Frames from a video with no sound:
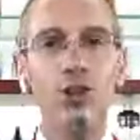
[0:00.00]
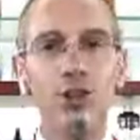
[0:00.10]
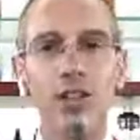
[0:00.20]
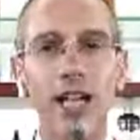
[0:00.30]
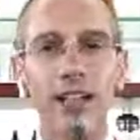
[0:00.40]

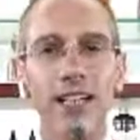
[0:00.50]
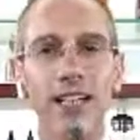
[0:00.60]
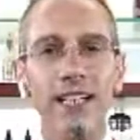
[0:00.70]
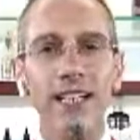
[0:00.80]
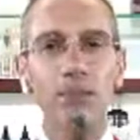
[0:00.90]
style
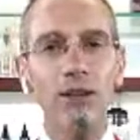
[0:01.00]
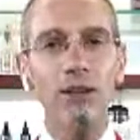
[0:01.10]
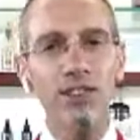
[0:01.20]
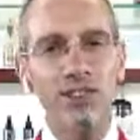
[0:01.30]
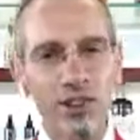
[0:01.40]
is about
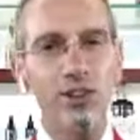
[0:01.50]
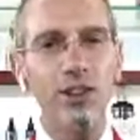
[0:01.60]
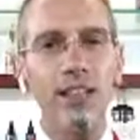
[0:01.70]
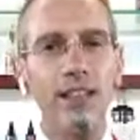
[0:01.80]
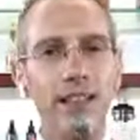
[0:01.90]
the
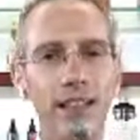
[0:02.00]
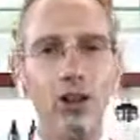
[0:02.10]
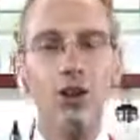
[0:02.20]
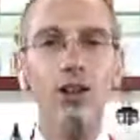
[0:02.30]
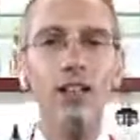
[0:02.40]
seasoning,
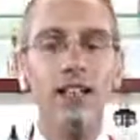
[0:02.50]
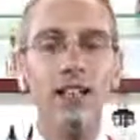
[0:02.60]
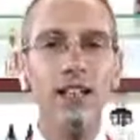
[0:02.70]
you know.